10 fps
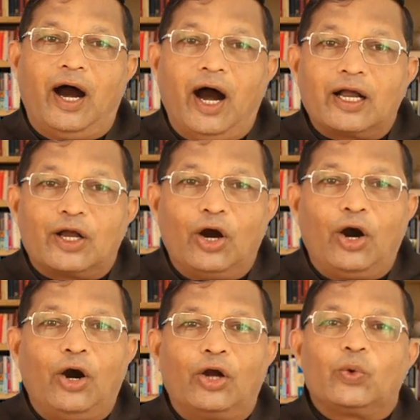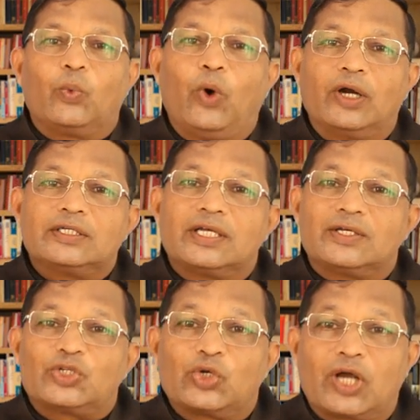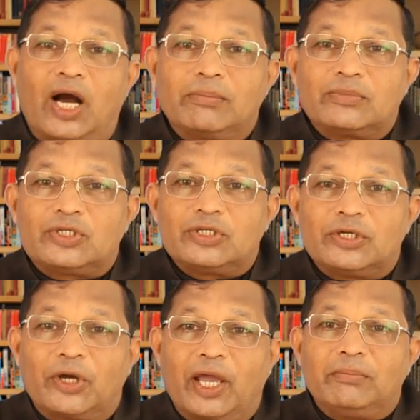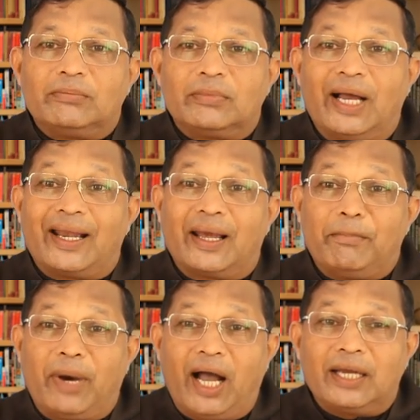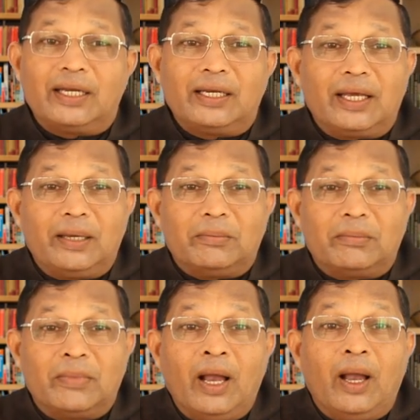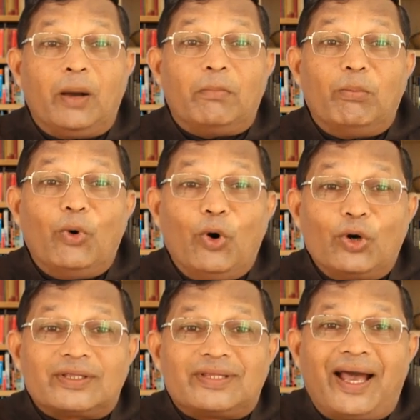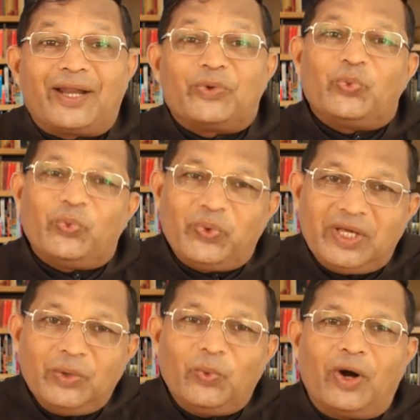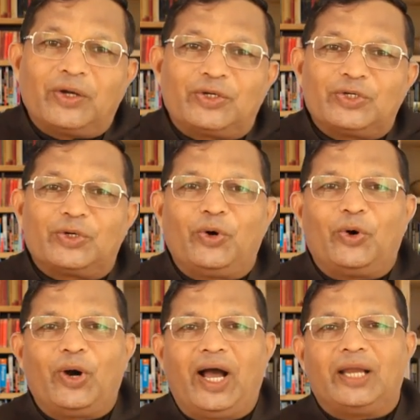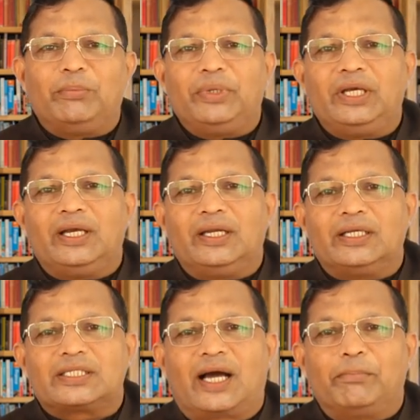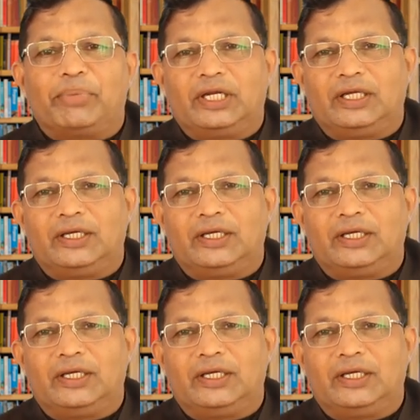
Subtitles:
our God wants us to come to Him and abide in Him more than we want to go and be in His company.